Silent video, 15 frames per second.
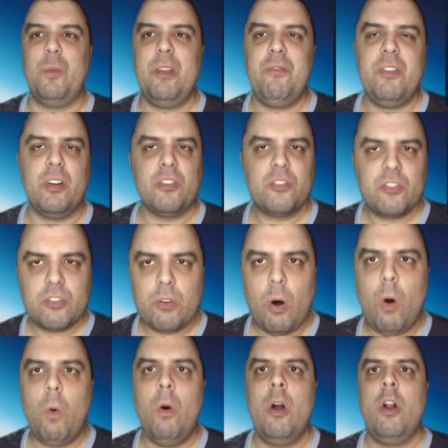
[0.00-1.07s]
We feel
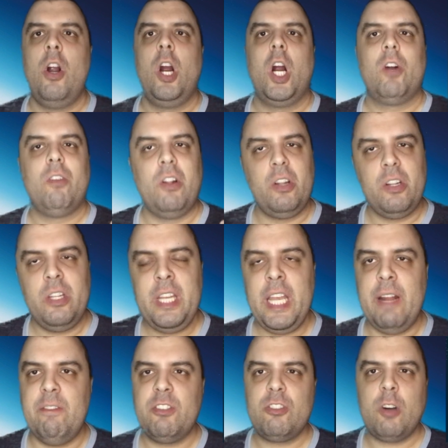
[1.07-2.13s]
so
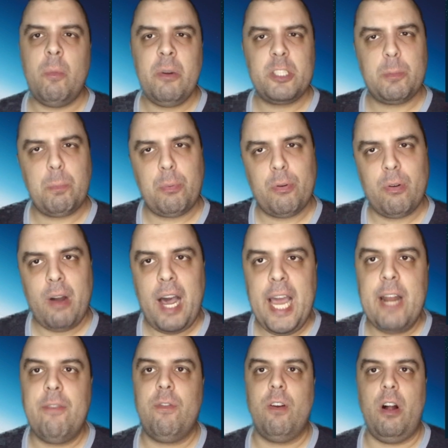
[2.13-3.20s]
relieved, so much
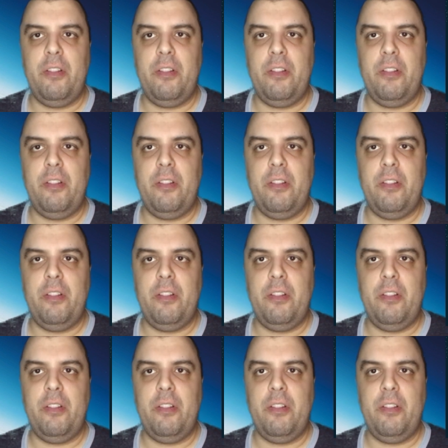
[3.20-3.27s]
pride for all